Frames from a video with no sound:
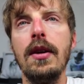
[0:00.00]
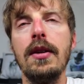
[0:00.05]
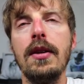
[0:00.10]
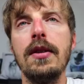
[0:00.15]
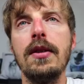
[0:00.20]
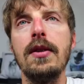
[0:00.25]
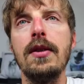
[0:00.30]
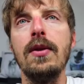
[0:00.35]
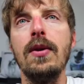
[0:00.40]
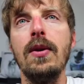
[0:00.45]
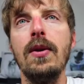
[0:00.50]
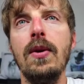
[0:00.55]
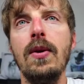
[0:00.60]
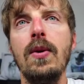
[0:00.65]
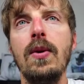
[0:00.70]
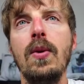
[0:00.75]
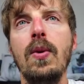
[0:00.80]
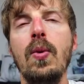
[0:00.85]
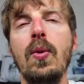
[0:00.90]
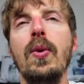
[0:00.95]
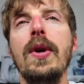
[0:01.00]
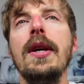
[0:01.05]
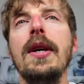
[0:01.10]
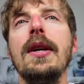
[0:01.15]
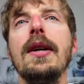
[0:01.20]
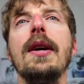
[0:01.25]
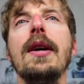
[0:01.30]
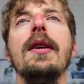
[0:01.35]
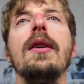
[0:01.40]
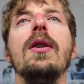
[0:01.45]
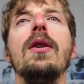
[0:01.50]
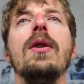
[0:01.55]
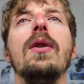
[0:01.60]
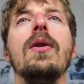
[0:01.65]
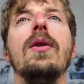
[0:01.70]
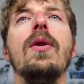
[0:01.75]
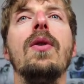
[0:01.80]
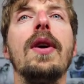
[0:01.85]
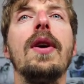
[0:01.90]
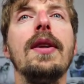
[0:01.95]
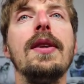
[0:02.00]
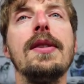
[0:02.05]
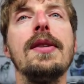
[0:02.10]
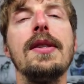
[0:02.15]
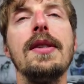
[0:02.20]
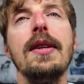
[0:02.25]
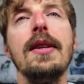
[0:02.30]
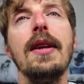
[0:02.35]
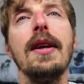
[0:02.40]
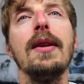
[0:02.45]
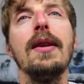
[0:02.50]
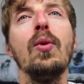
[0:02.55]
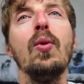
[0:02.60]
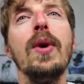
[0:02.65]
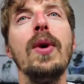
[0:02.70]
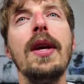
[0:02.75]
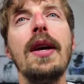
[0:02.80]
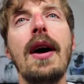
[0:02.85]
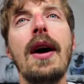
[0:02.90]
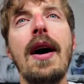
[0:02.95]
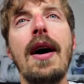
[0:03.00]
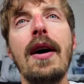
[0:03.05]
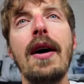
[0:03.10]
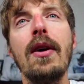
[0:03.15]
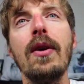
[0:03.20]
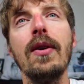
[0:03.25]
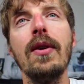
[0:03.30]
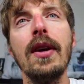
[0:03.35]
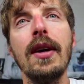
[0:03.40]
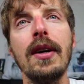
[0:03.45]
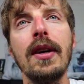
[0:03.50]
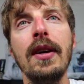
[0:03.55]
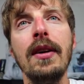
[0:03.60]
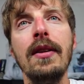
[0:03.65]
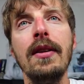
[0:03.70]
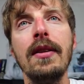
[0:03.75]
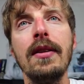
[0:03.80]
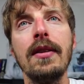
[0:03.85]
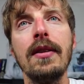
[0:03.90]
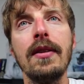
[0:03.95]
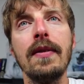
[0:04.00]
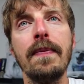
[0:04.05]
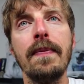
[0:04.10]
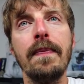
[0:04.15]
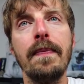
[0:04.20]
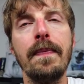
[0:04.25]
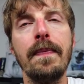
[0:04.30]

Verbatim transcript: So we can already see that we are on a Git